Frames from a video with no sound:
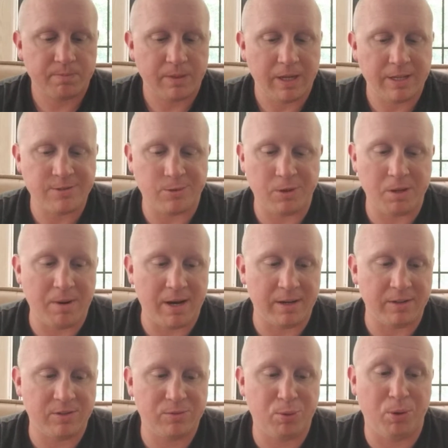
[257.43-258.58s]
It's only about a
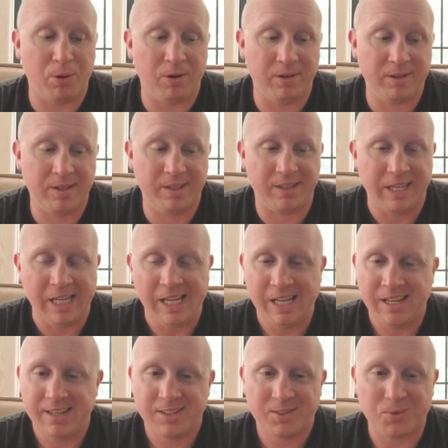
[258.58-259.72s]

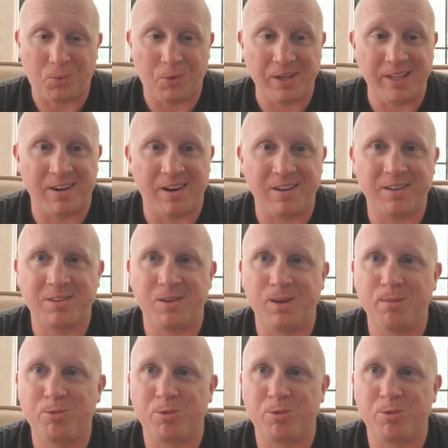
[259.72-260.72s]
20-yard club,